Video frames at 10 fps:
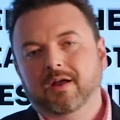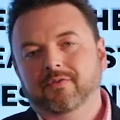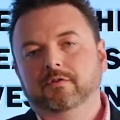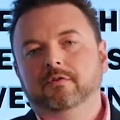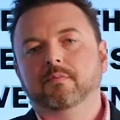
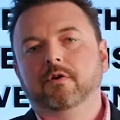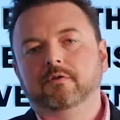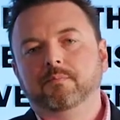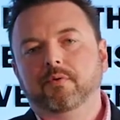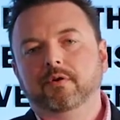these are the most
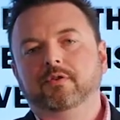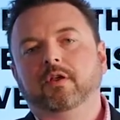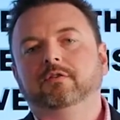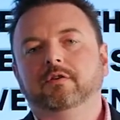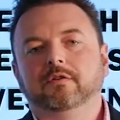important
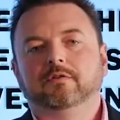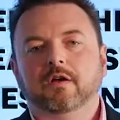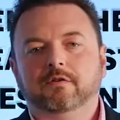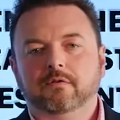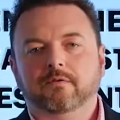things you can
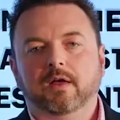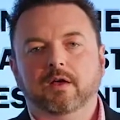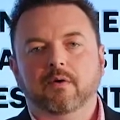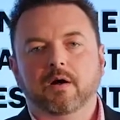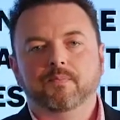say to a
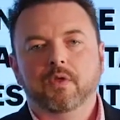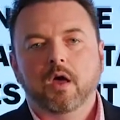valuer.